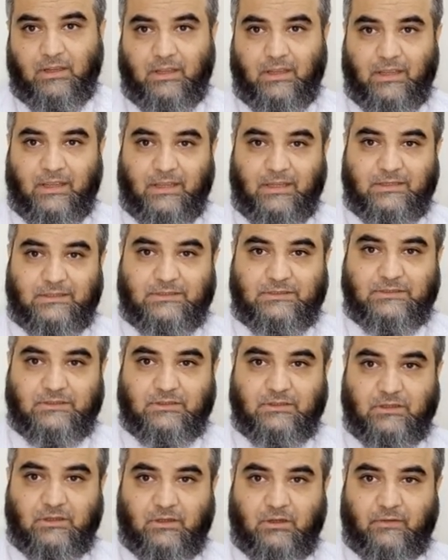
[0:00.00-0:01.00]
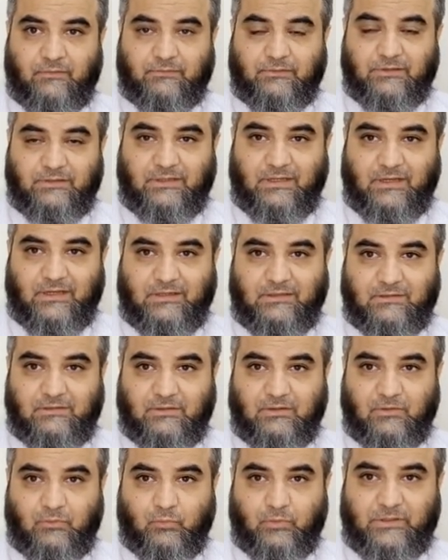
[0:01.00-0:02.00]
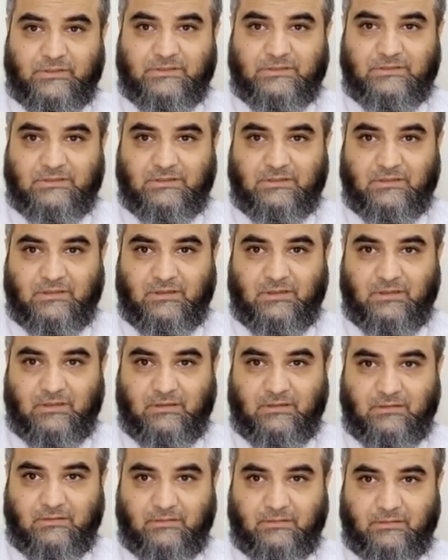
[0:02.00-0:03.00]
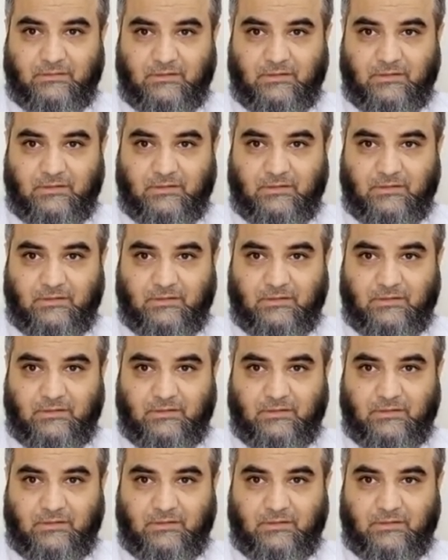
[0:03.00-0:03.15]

and after that, once a